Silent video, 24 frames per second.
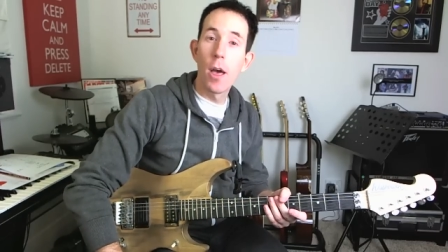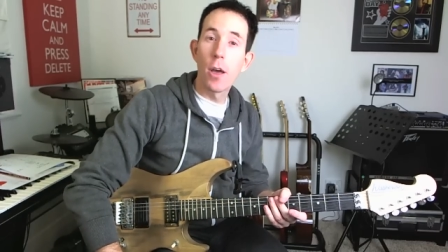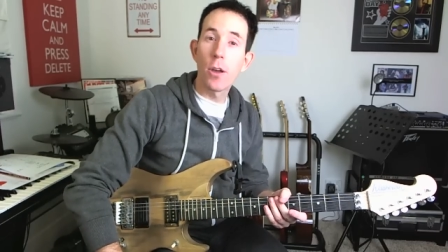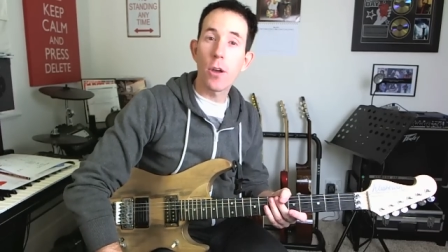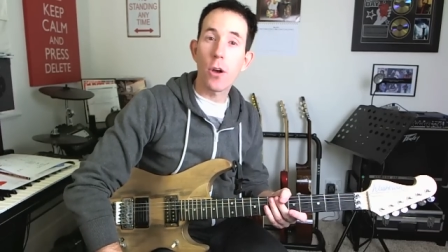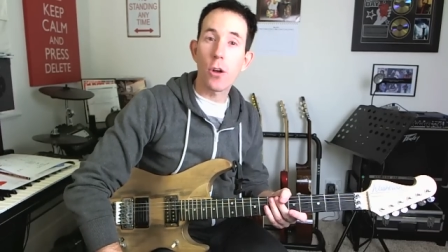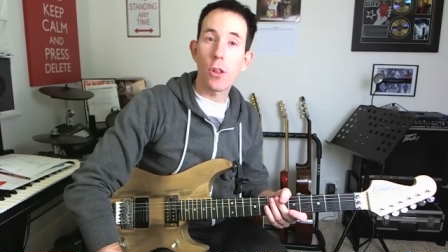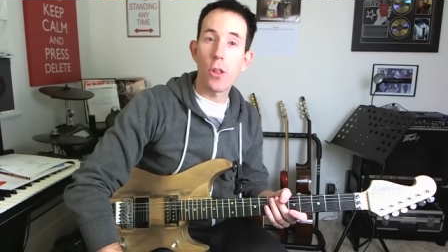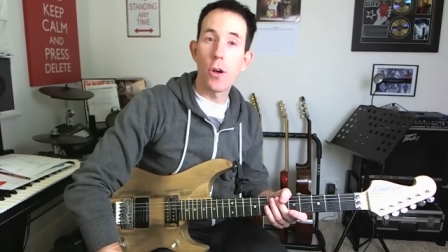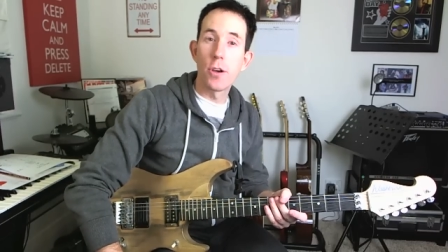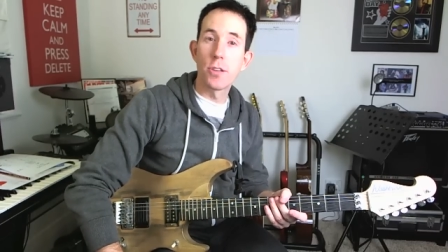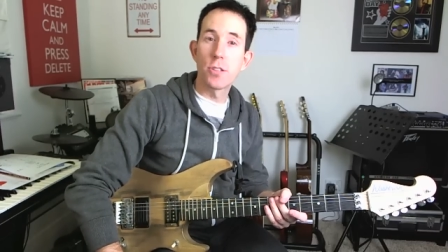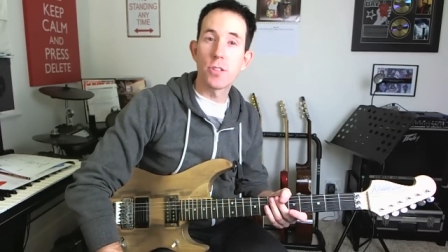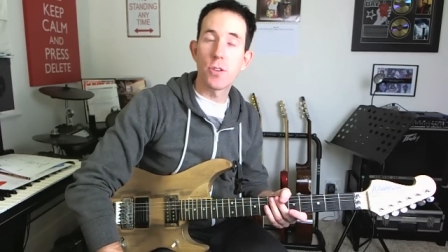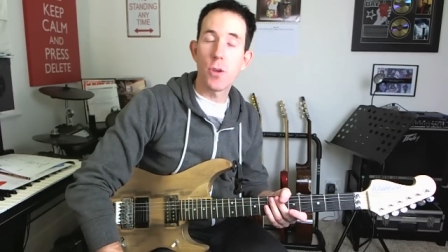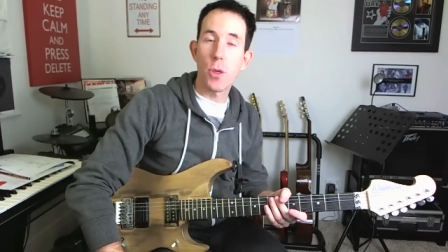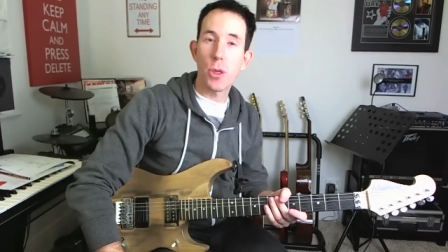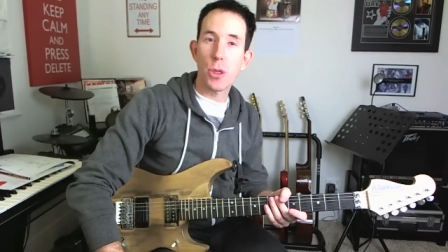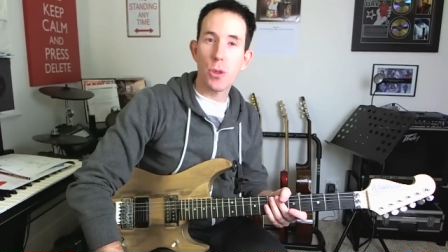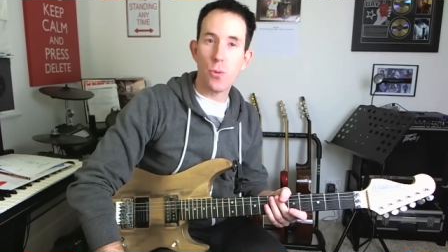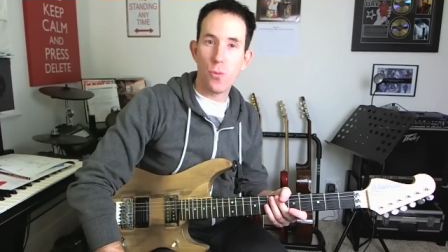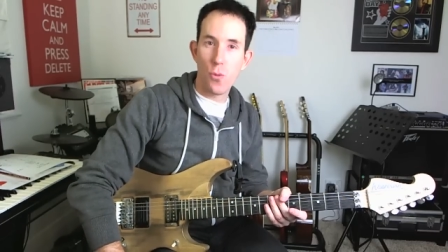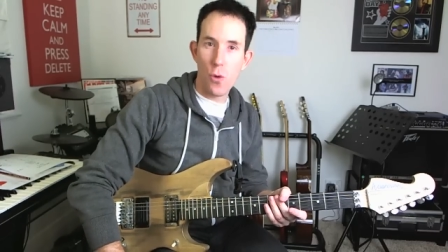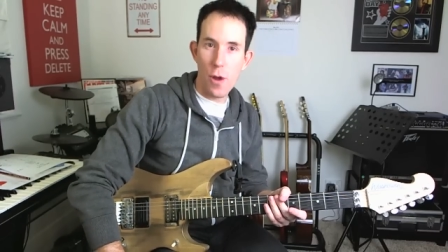Got close to
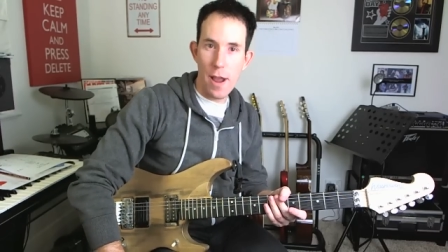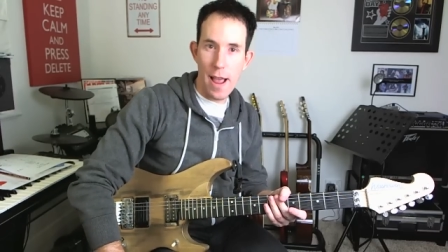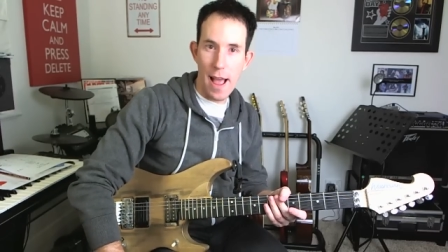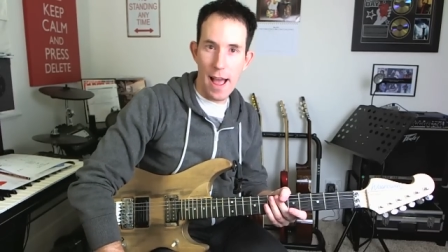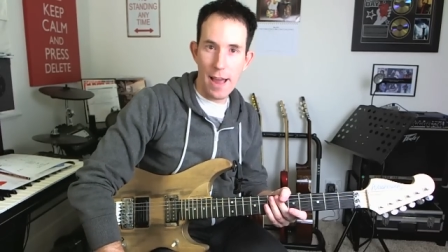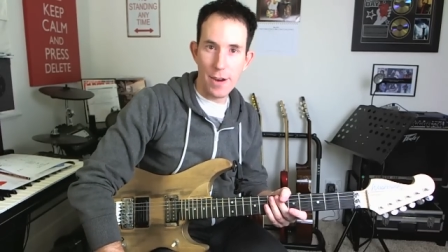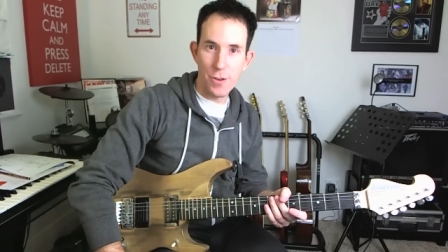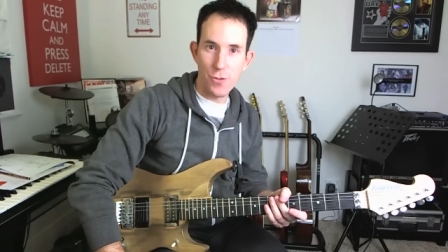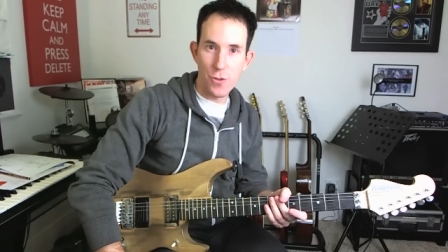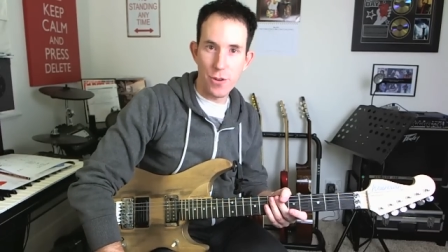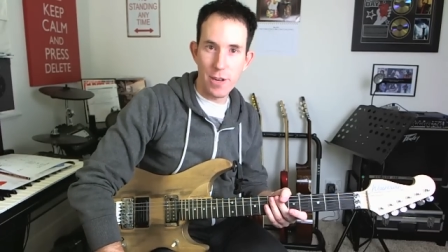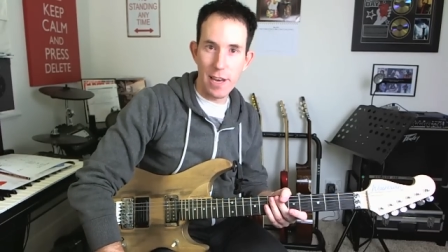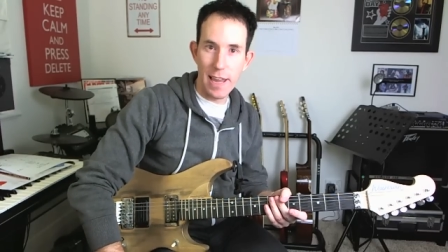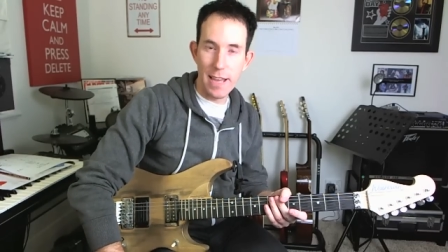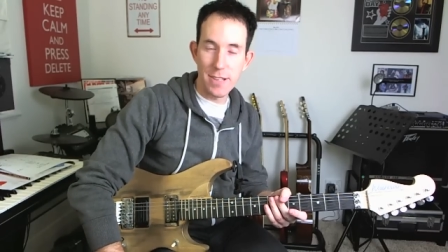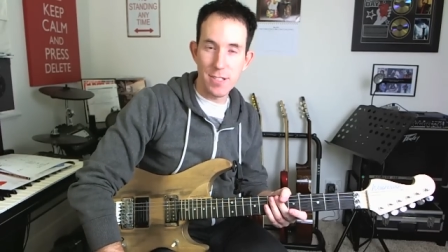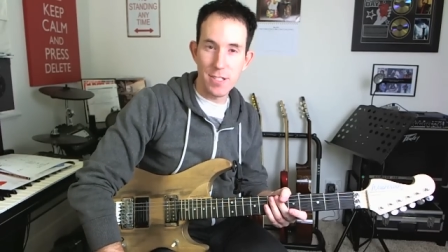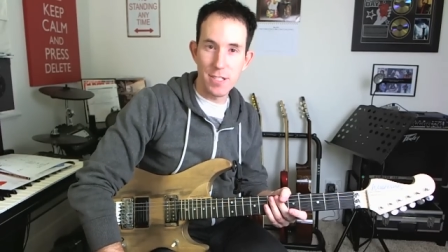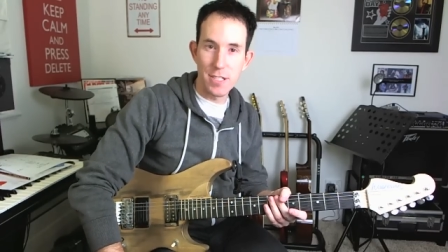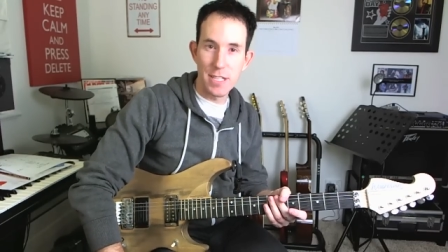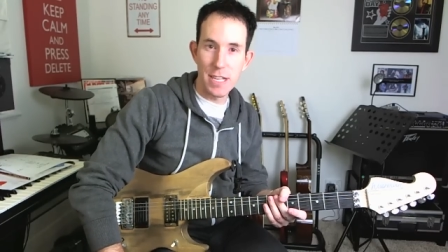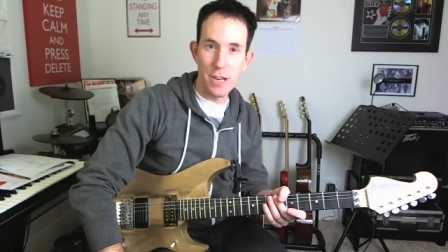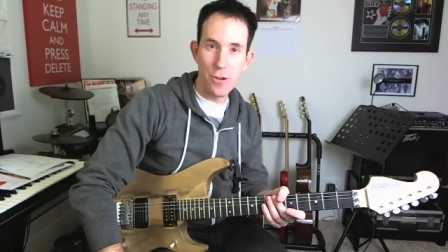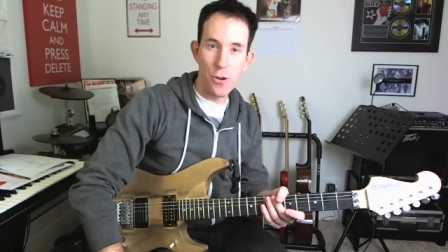300
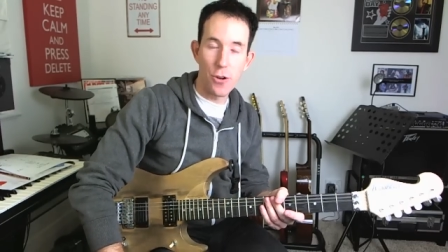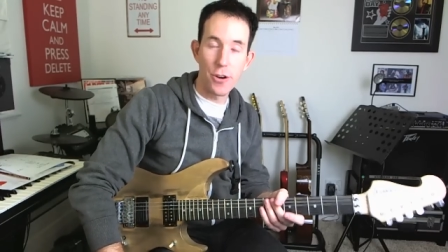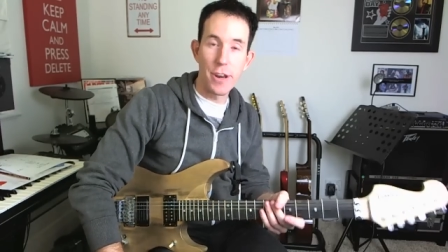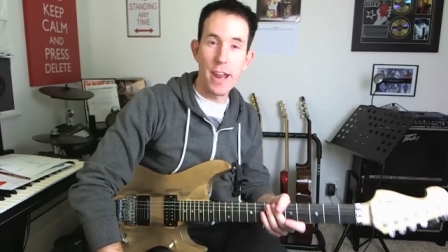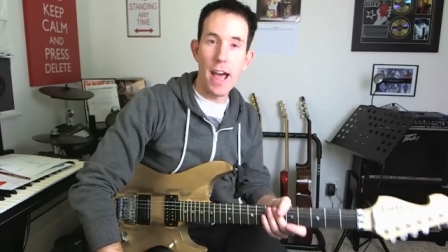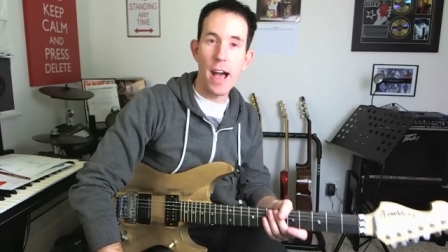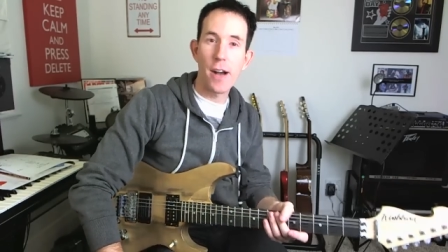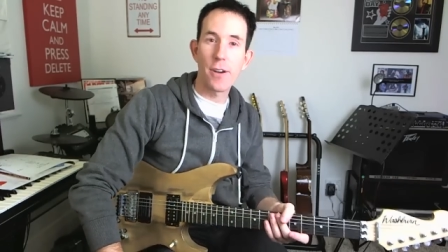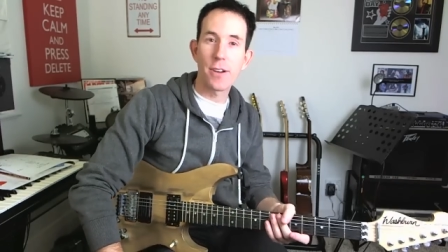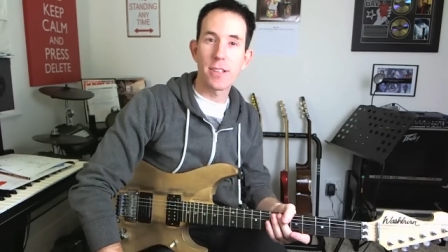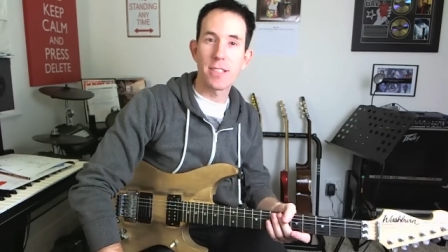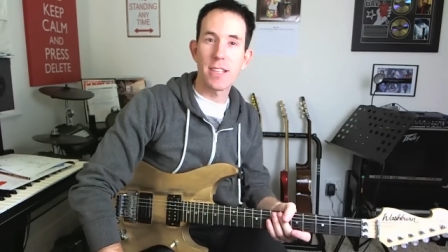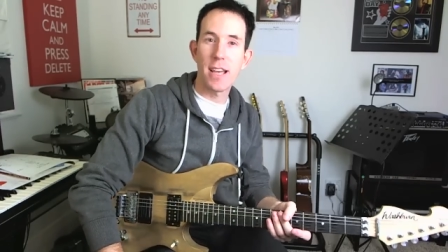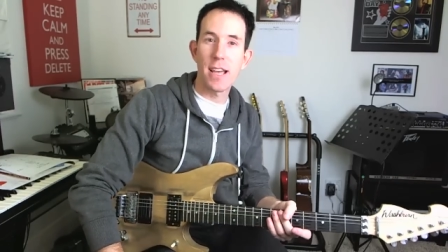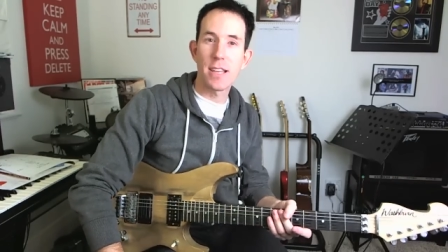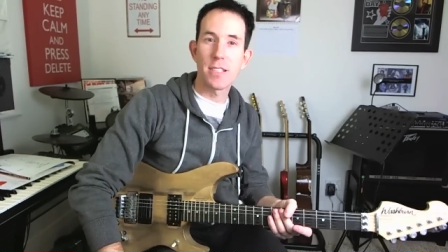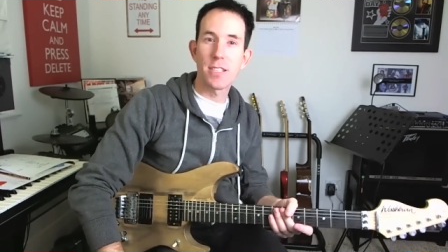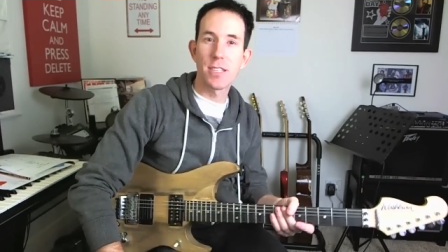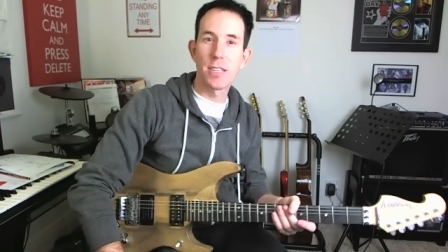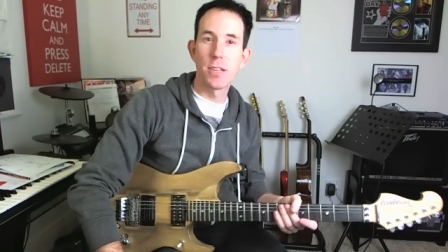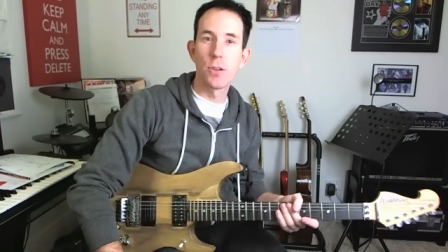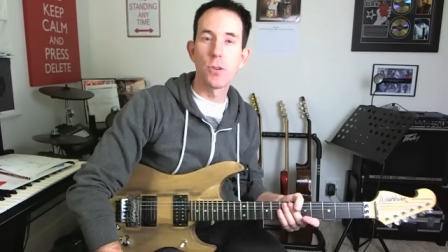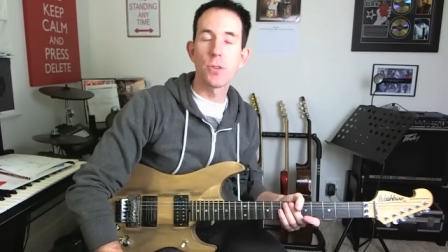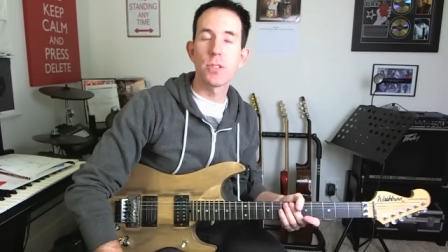lessons here on nail Guitar
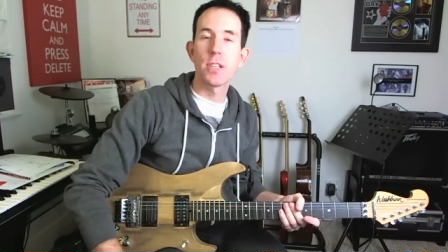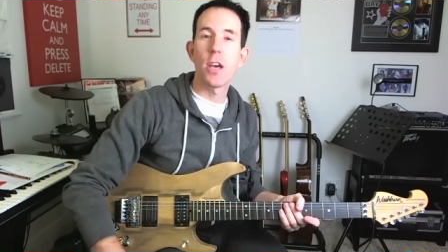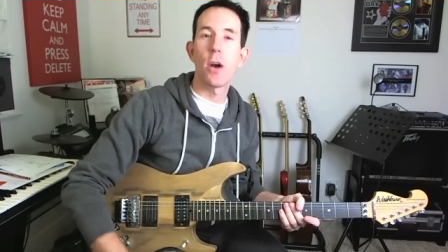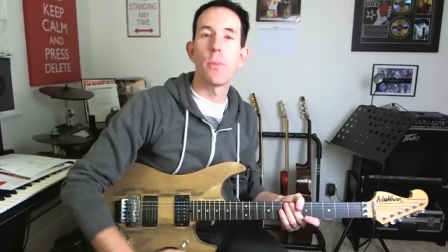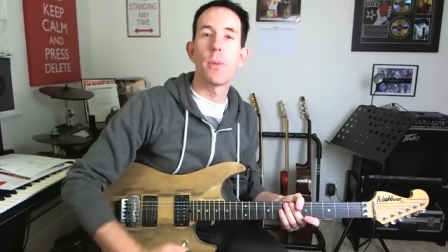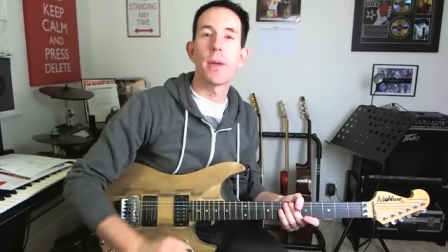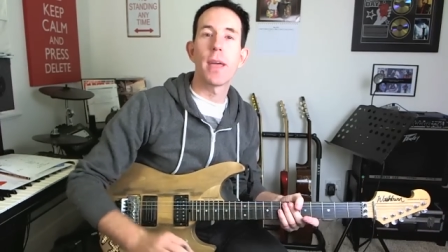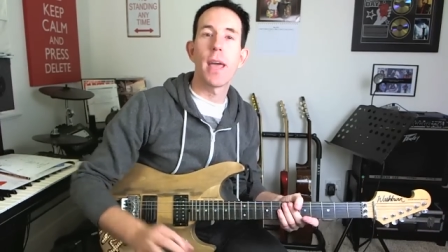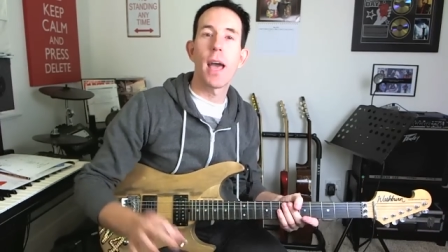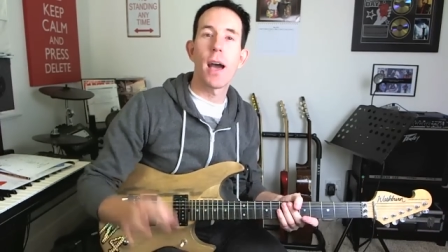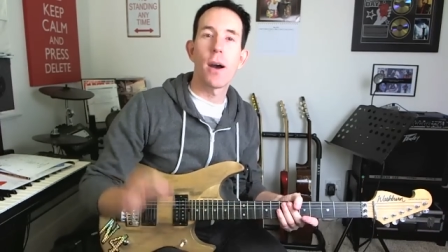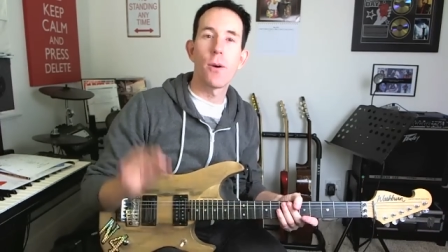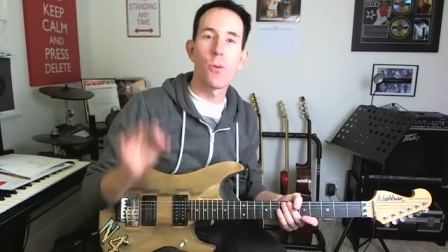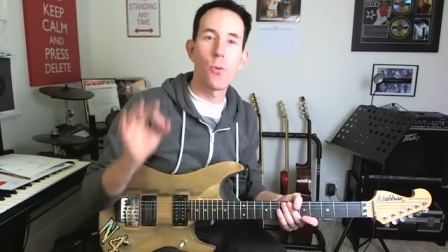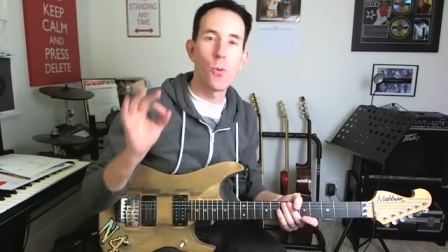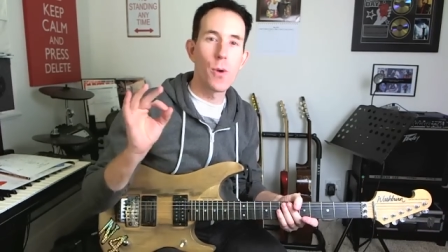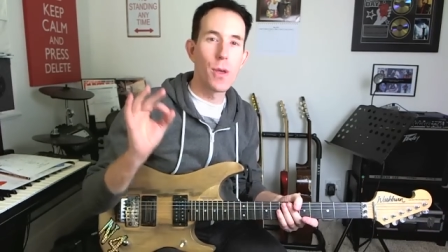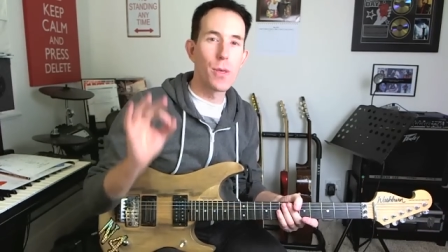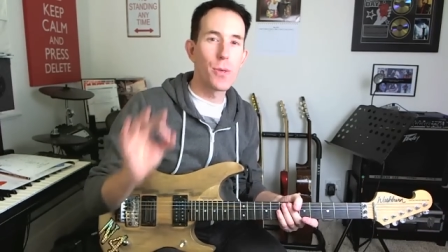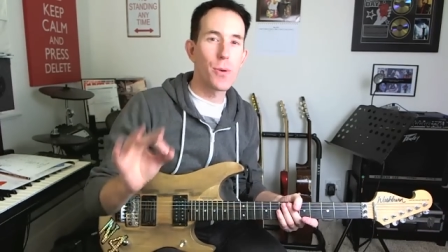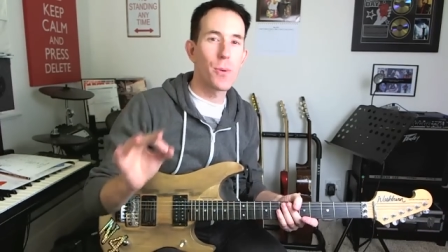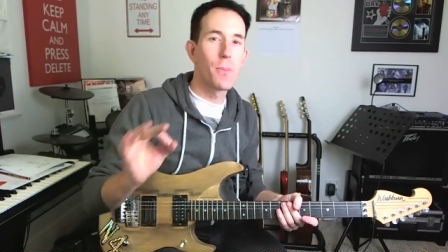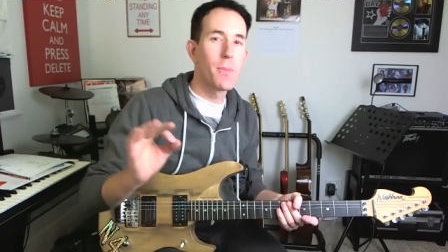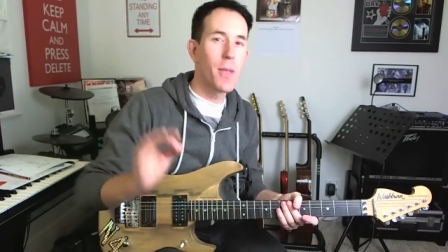Skills, helping out
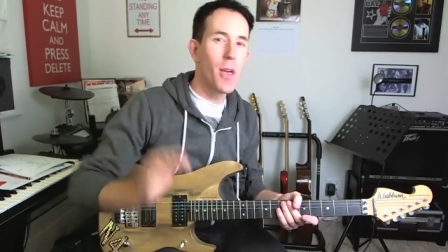with